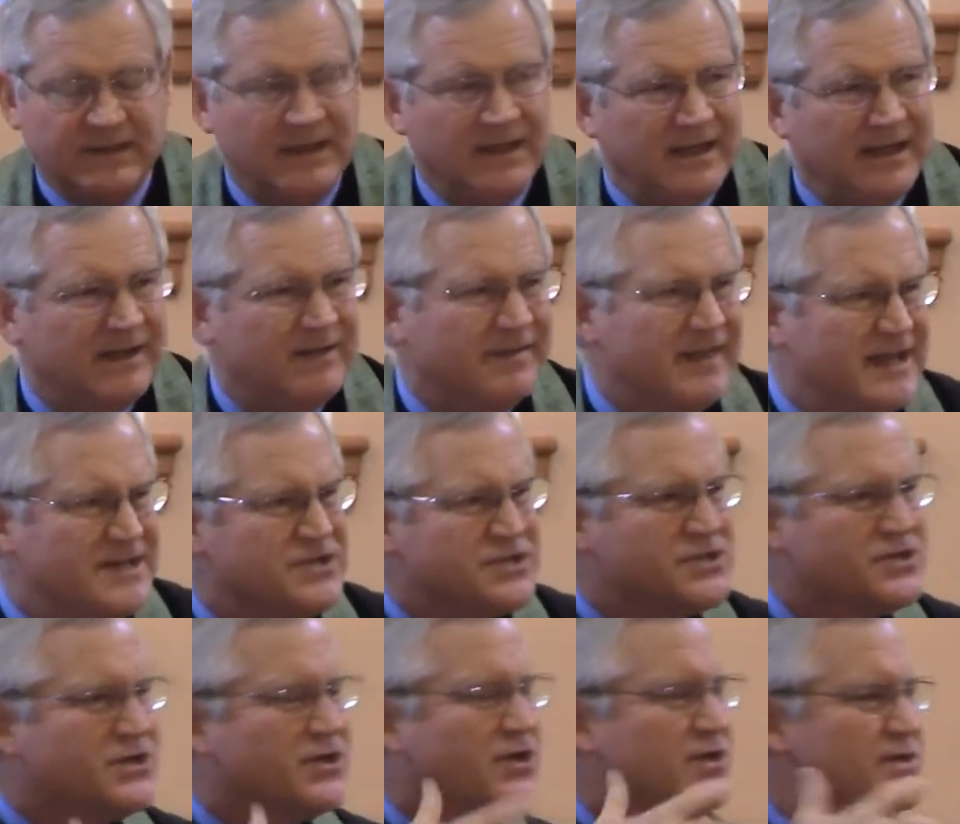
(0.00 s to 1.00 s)
They
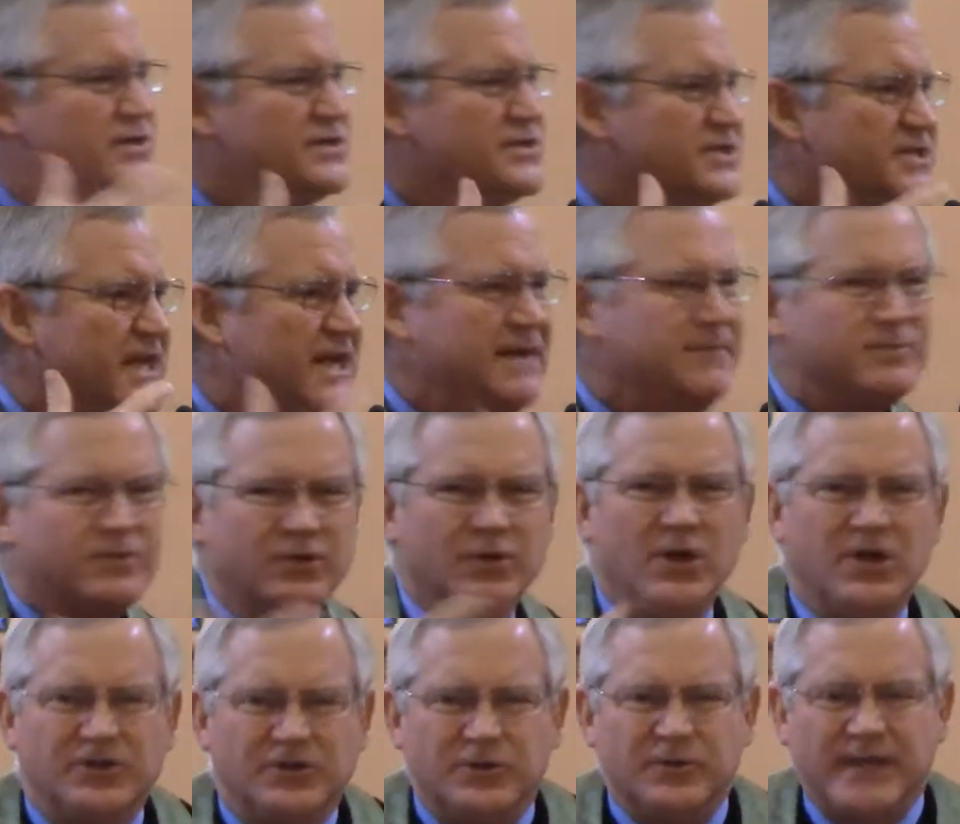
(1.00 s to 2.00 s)
just couldn't
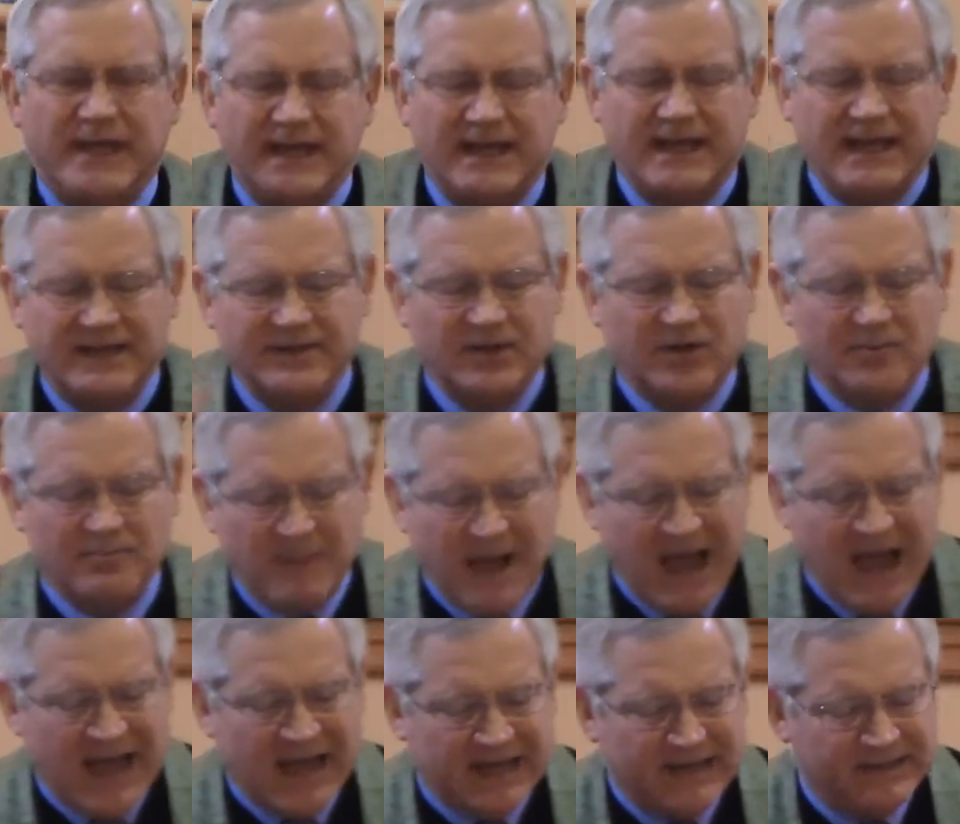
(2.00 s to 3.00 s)
seem to get in their
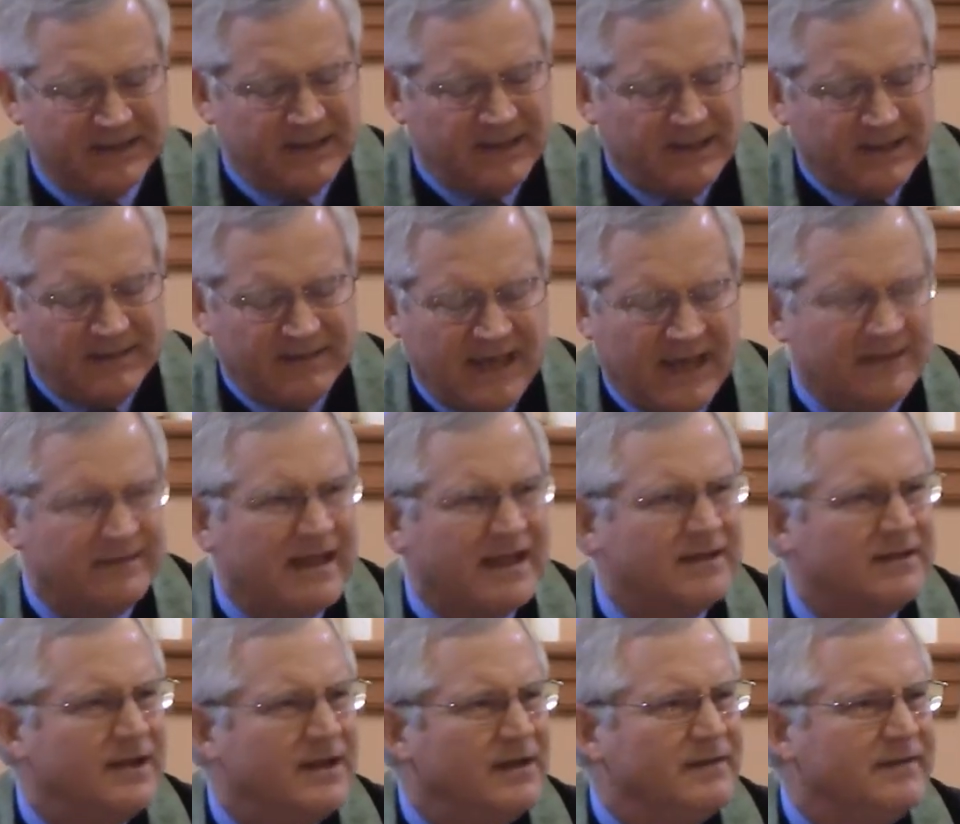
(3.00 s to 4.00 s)
mind that
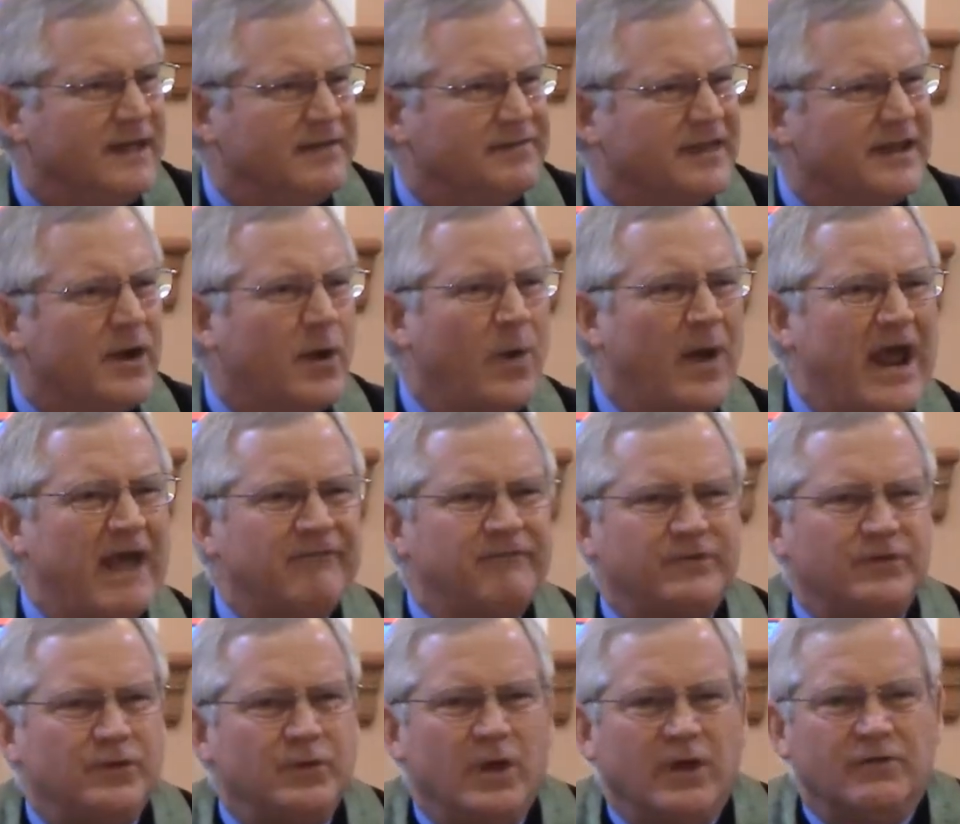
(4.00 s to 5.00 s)
they don't have
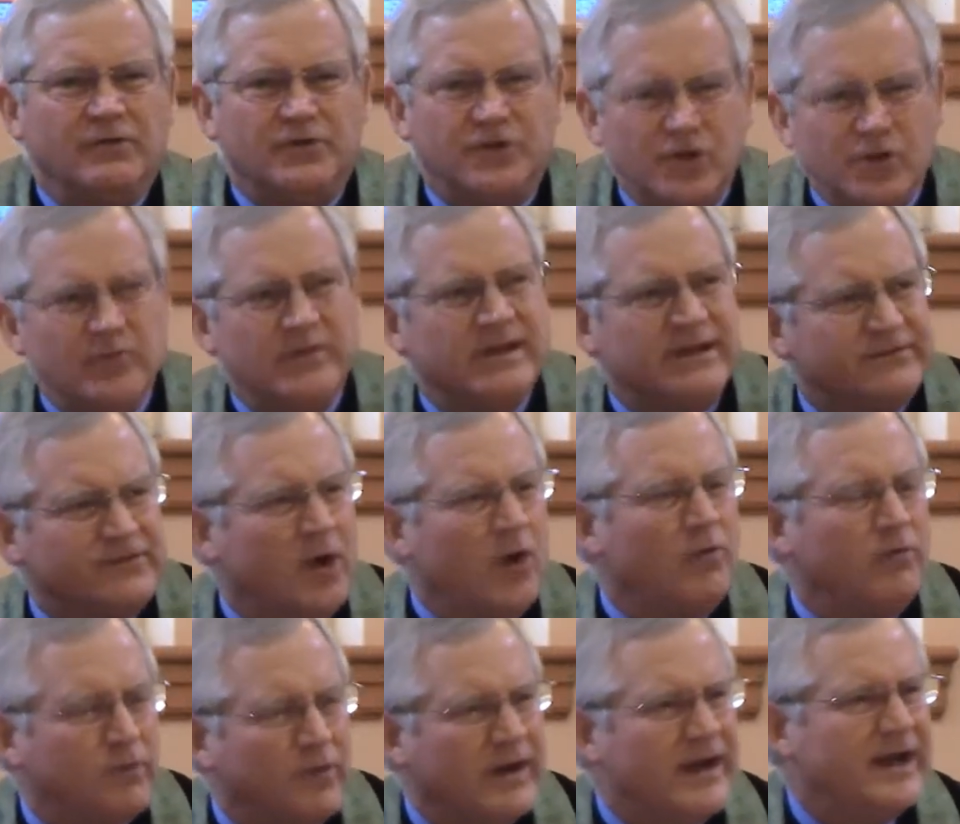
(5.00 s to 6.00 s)
to do this
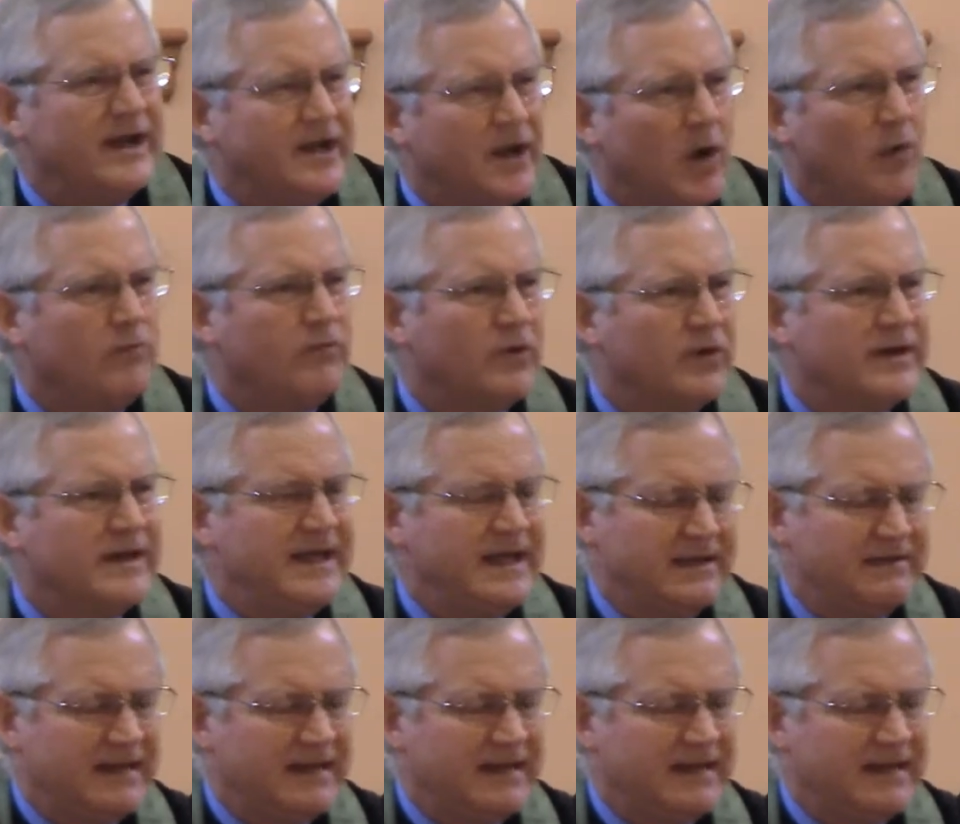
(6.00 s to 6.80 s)
over and over again,